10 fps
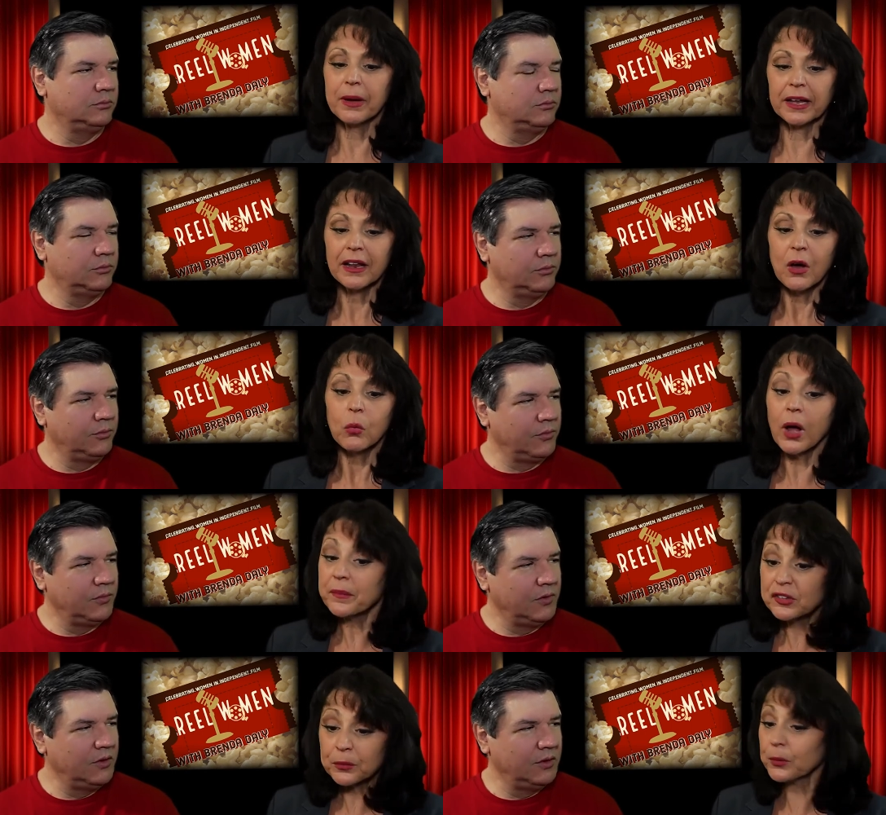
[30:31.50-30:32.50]
Speaker 1: But well, I'm
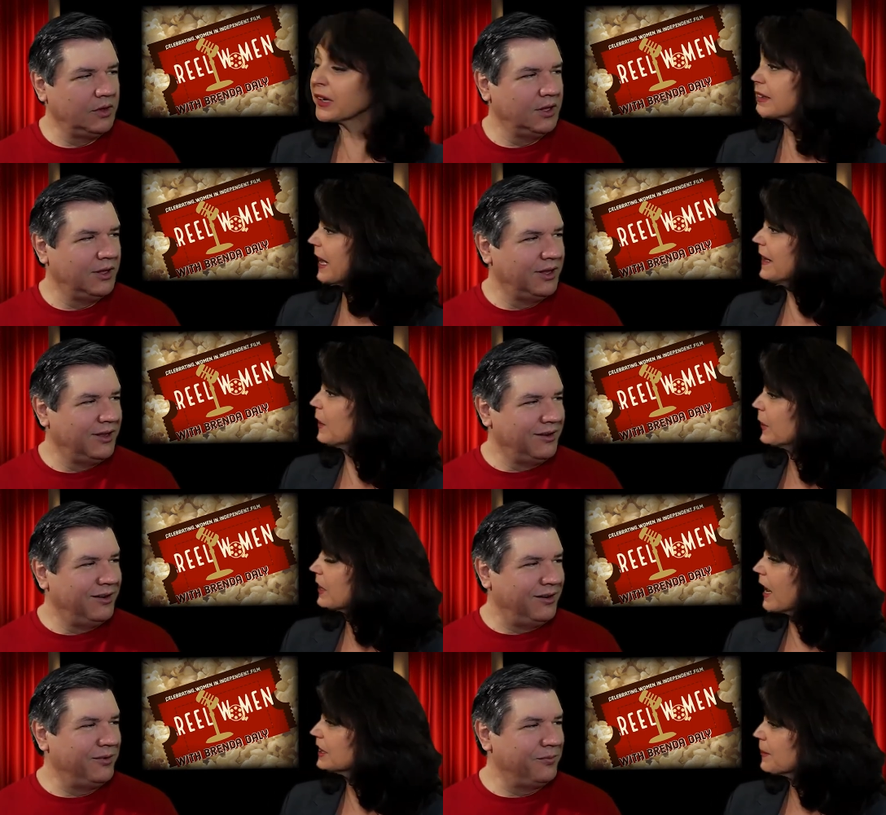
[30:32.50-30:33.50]
super excited that we
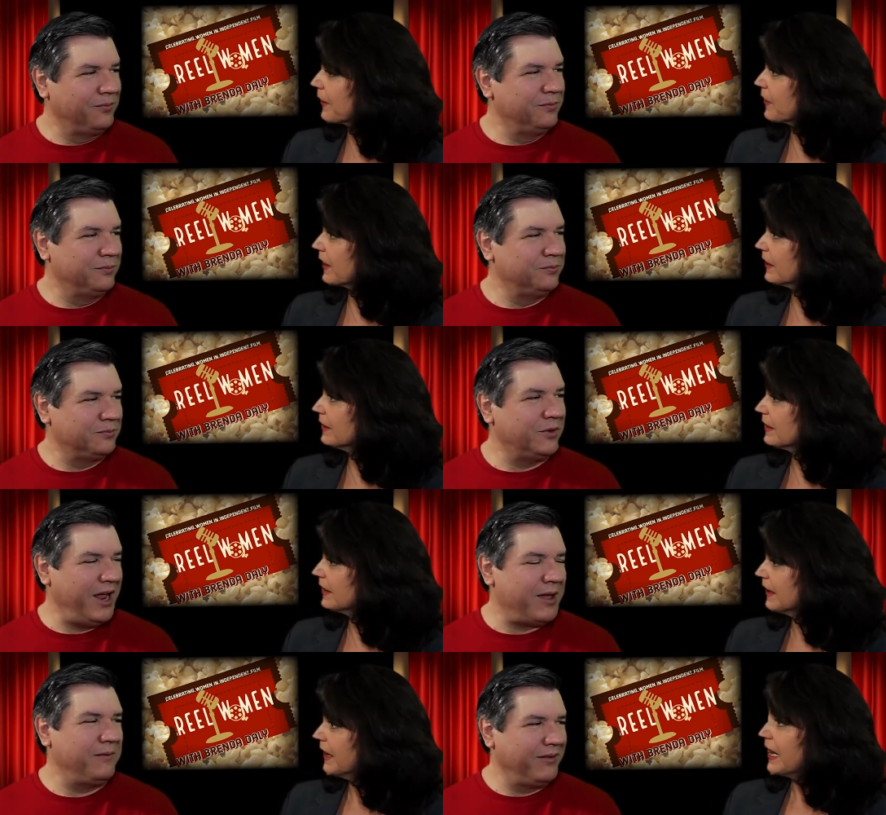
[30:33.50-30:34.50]
talked about this.
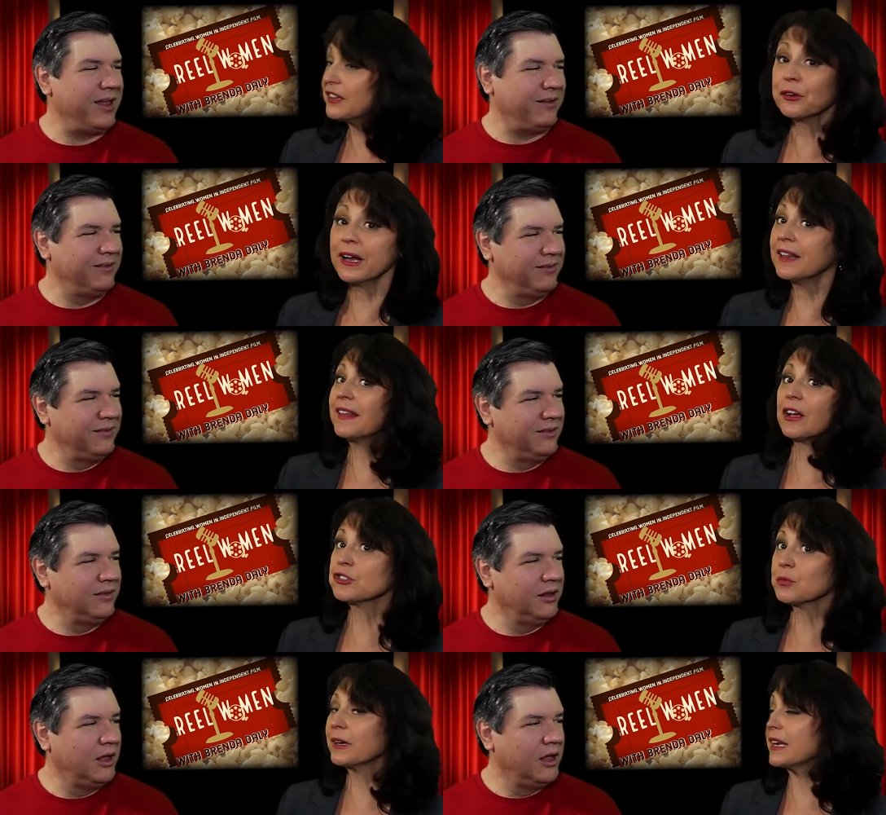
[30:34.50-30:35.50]
Yeah. Is there anything
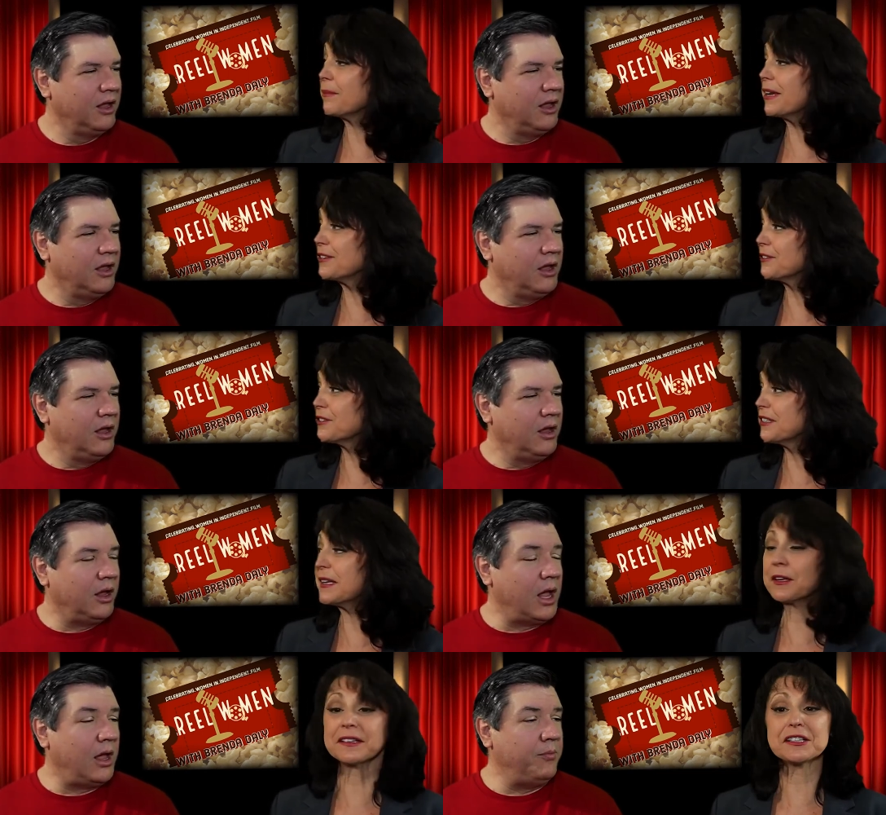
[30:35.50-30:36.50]
else you want anybody to say?
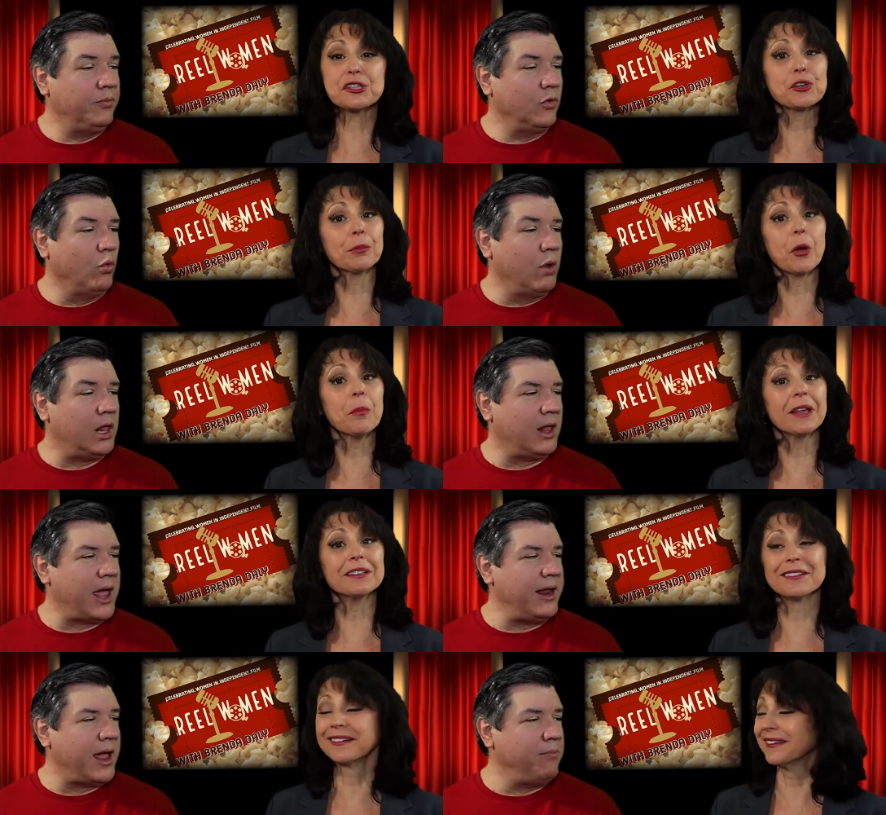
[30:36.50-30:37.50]
Because um, this is your moment.
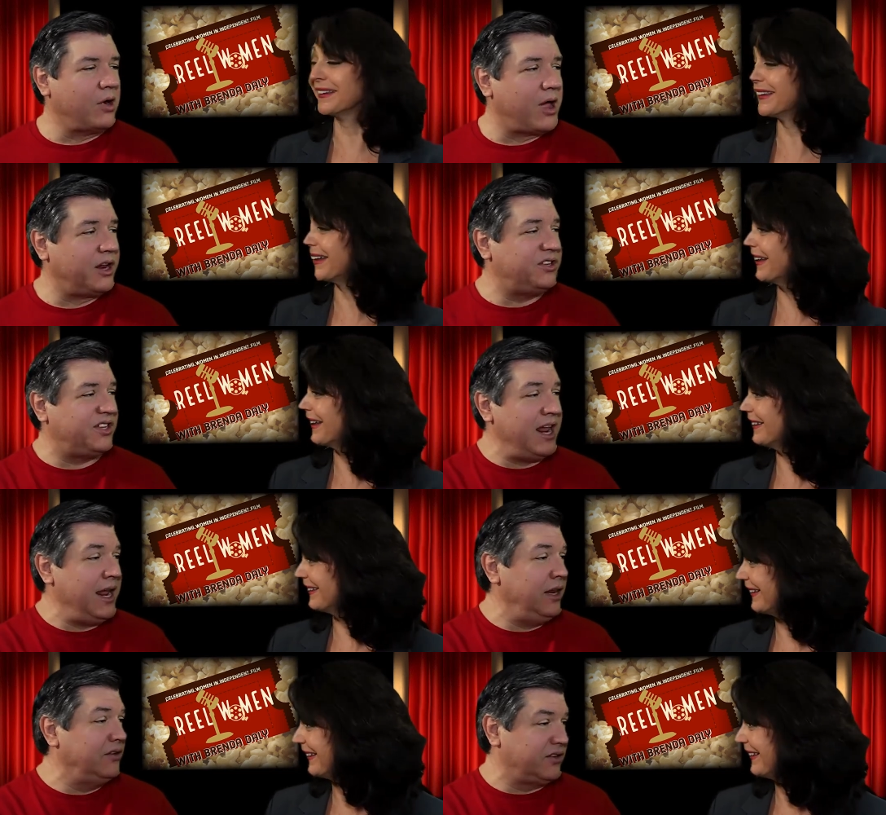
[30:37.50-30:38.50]
Well,
Speaker 2: I, I brought a
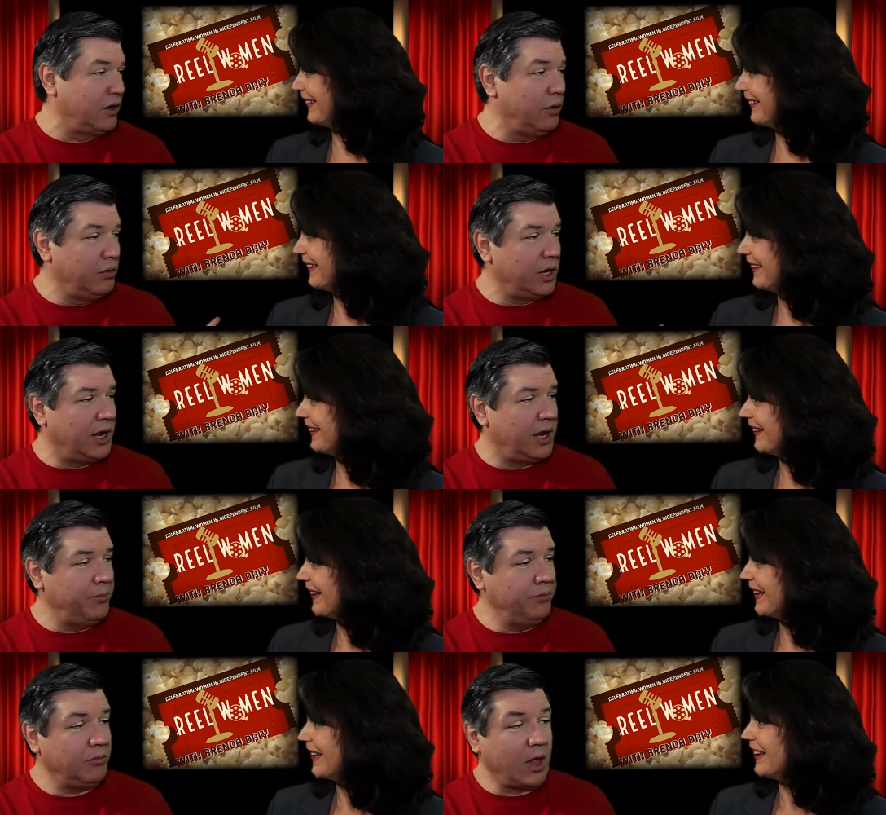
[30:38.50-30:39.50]
scene, so
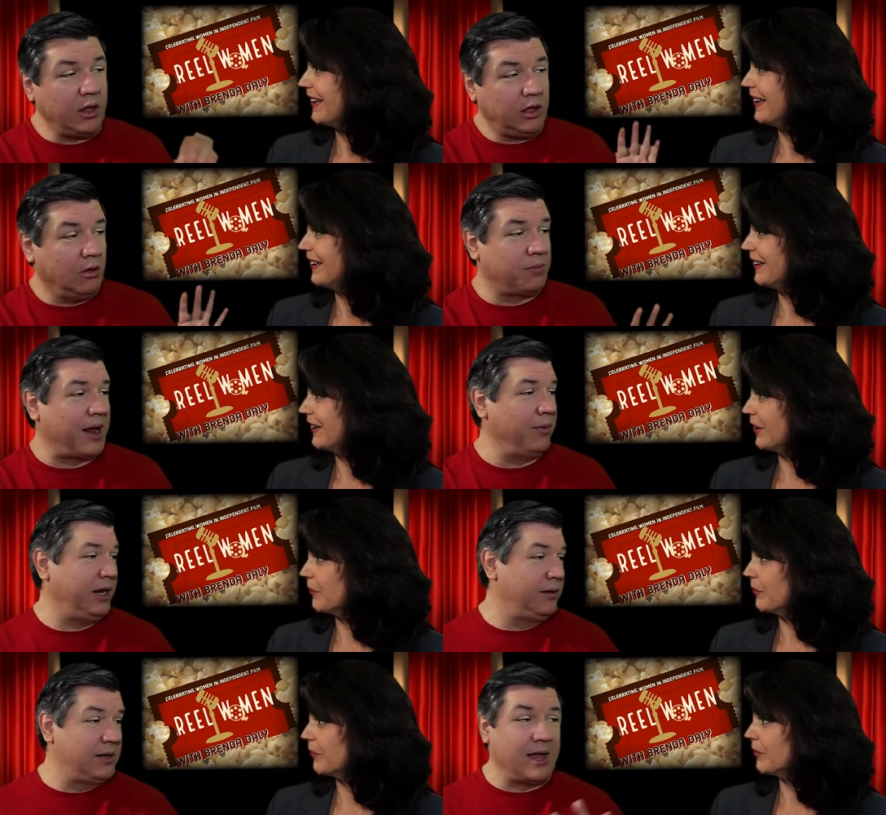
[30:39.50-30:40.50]
um, you'll
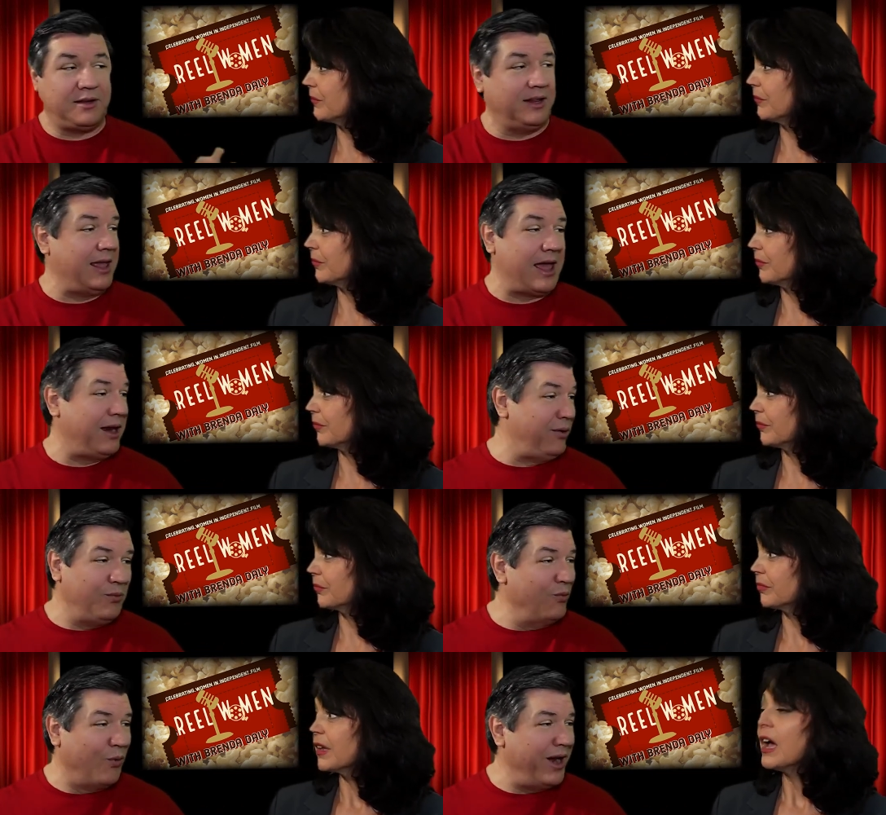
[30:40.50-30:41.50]
probably cut to that at
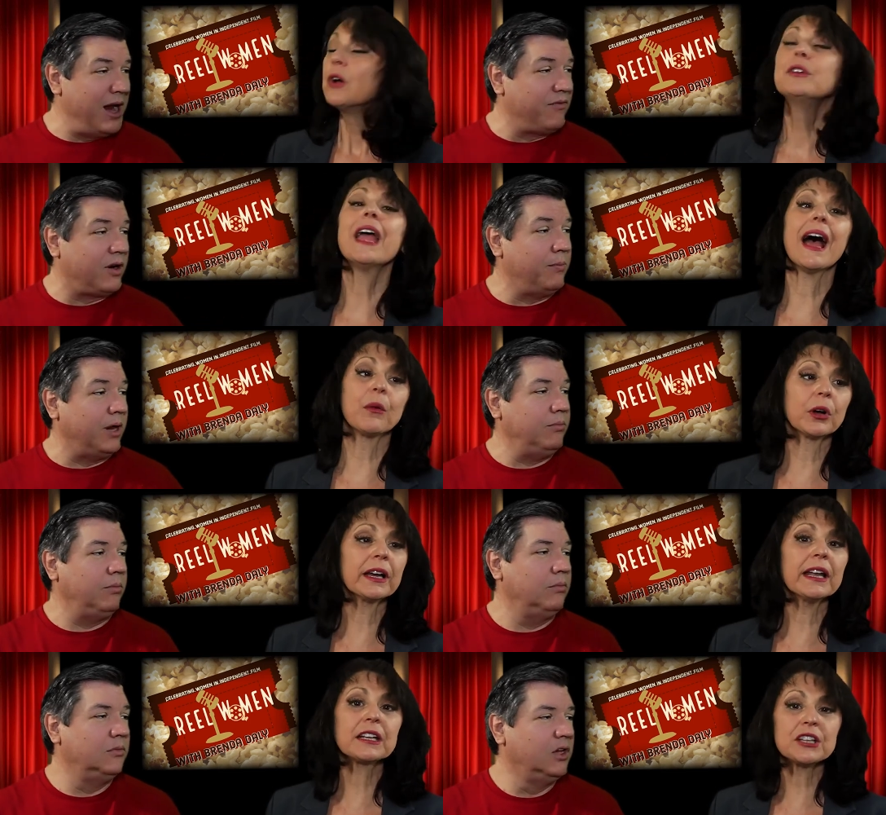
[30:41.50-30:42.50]
whenever. Yeah,
Speaker 1: we're
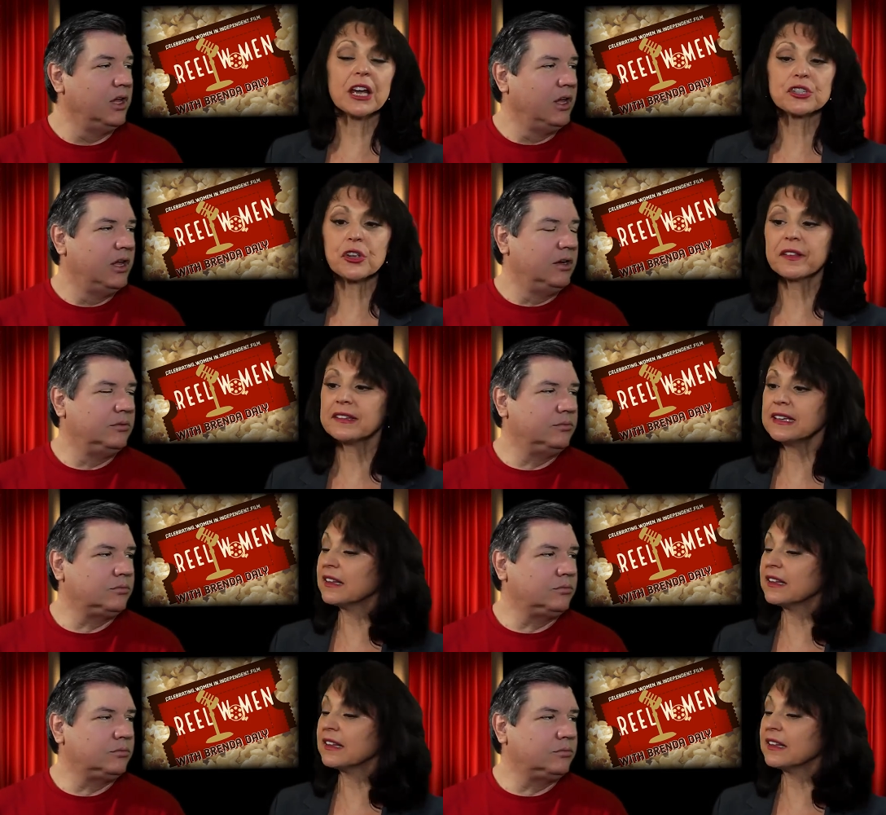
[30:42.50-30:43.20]
gonna uh, show the scene